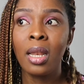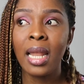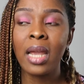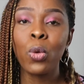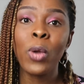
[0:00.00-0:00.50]

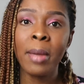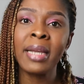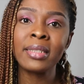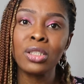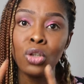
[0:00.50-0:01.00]
like were
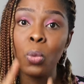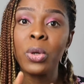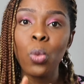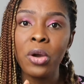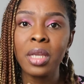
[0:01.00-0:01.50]
my senior
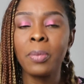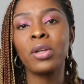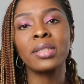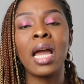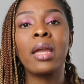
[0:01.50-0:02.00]
with 1 year
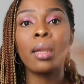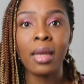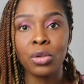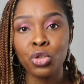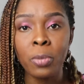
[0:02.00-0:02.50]
because I
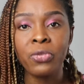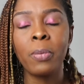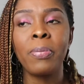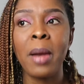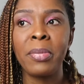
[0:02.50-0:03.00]
jumped
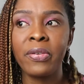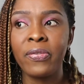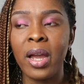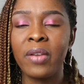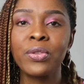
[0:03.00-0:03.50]
from primary
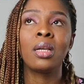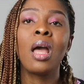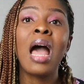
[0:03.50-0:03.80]
5.